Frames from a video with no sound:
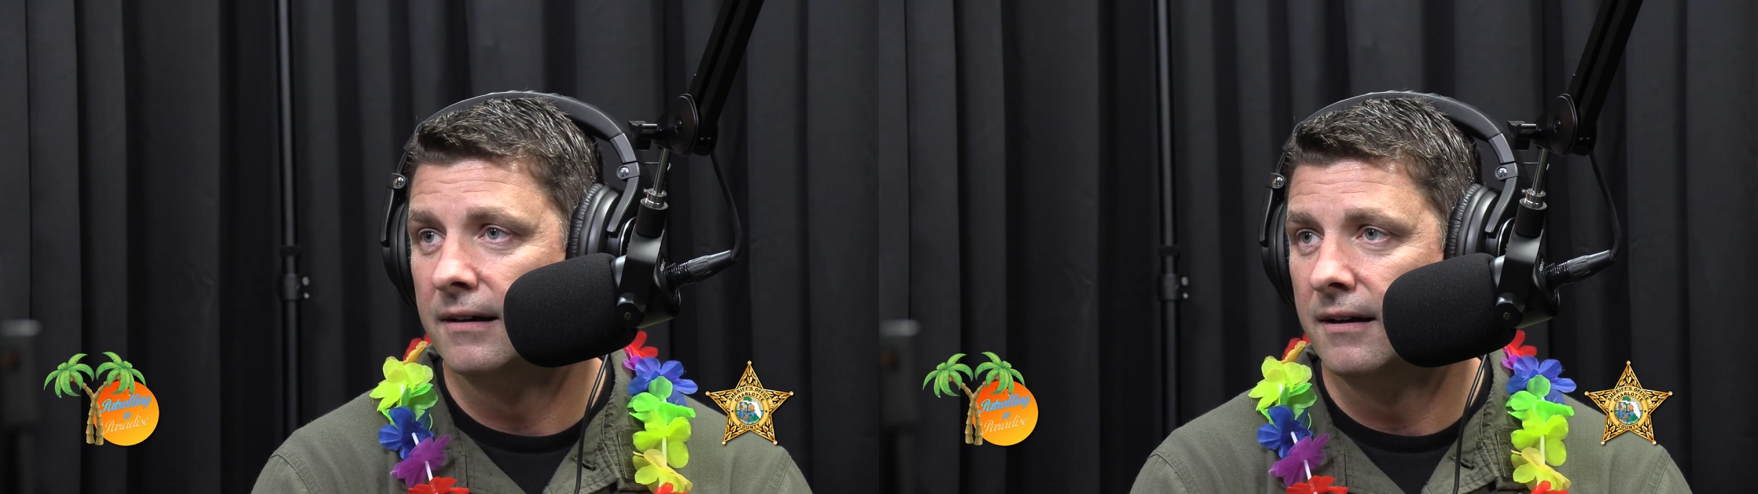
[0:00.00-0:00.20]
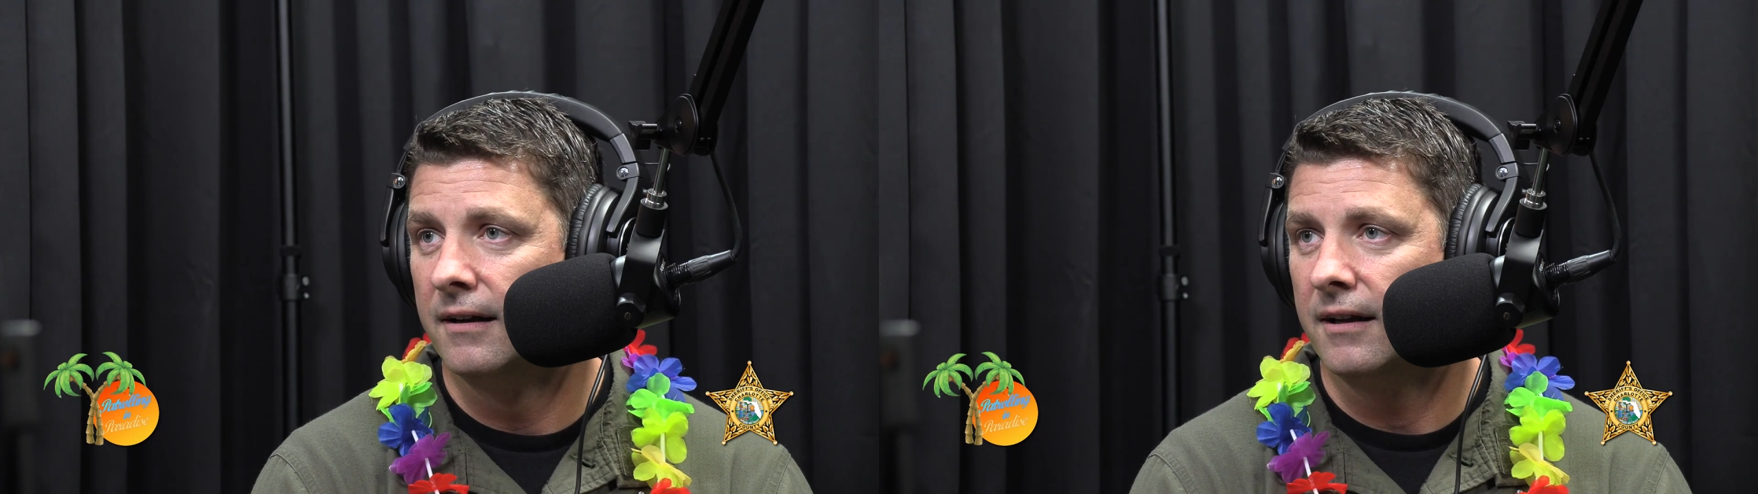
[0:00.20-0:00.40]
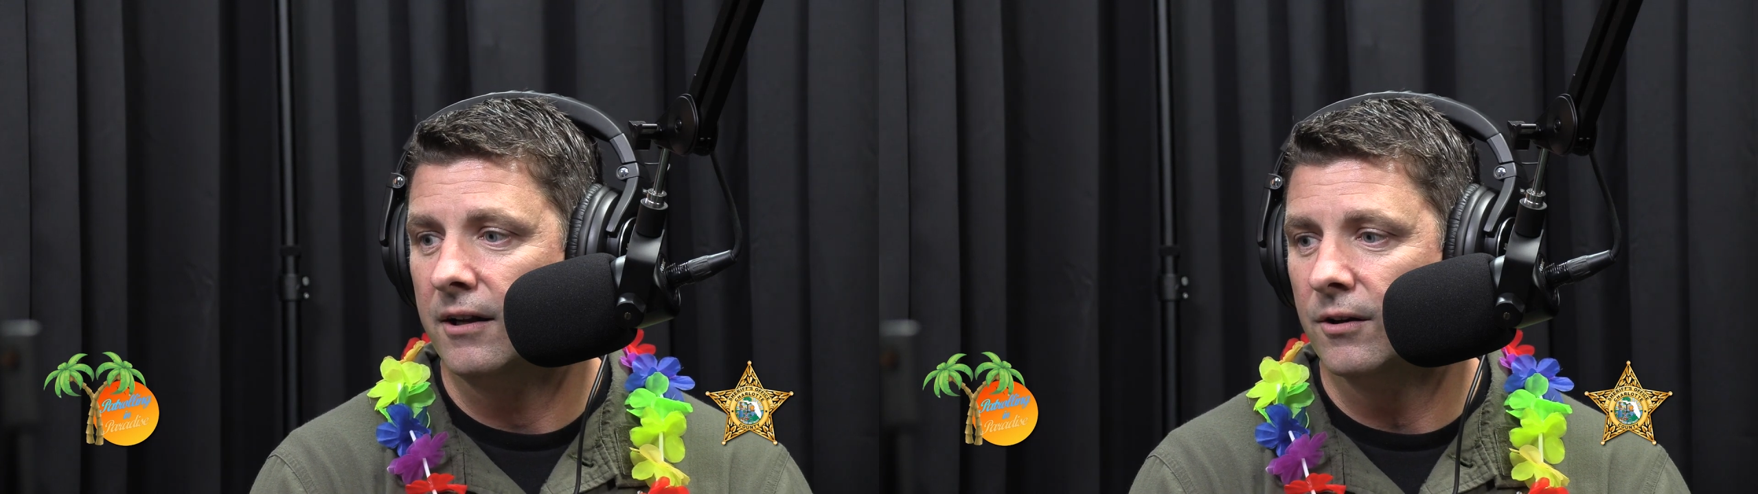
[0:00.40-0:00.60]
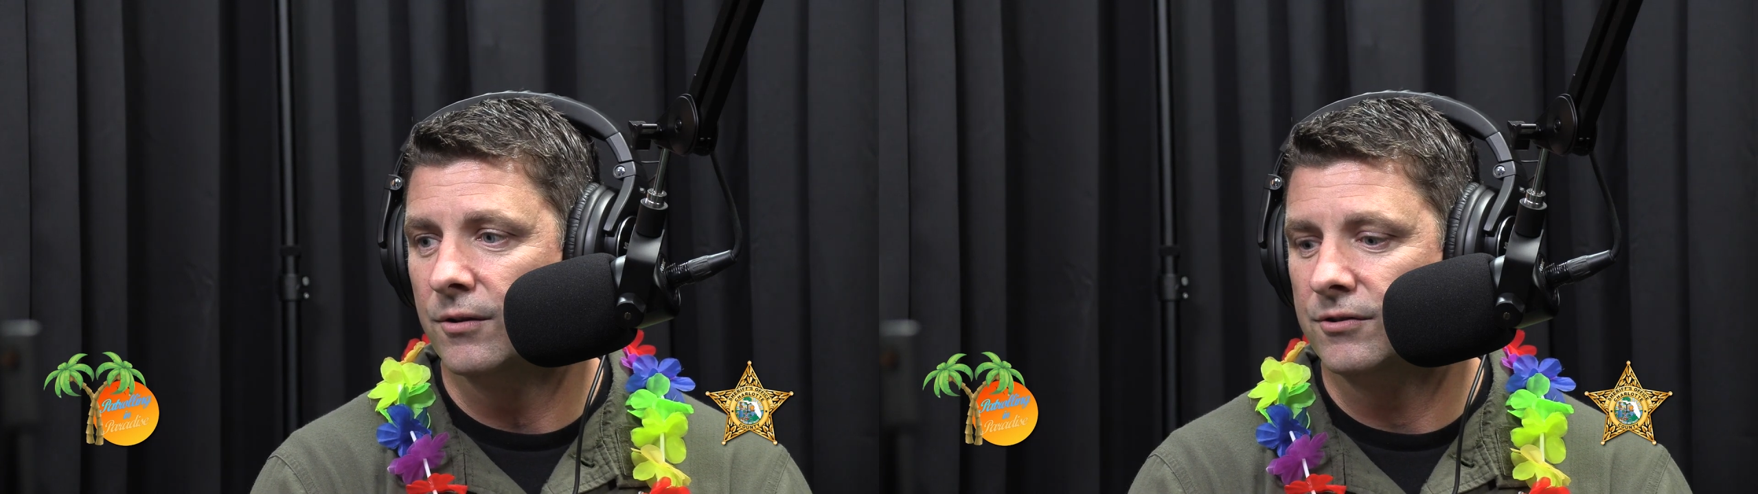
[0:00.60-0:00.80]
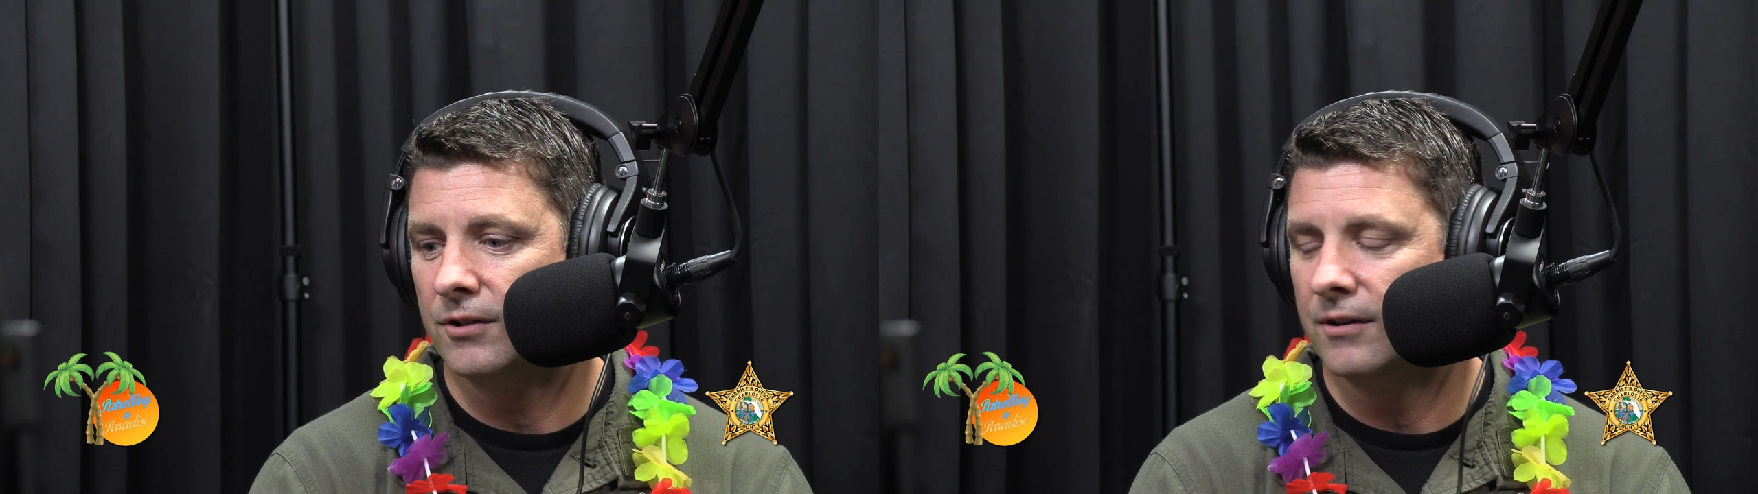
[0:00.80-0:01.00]
You know,
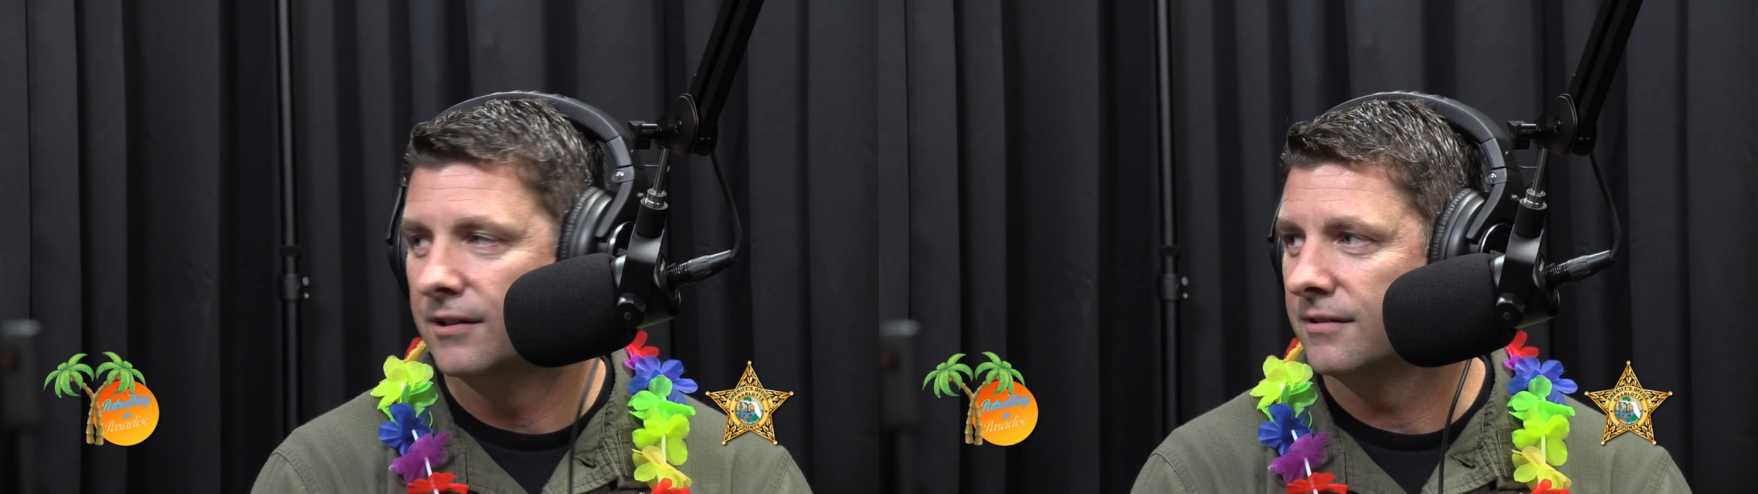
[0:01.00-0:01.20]
so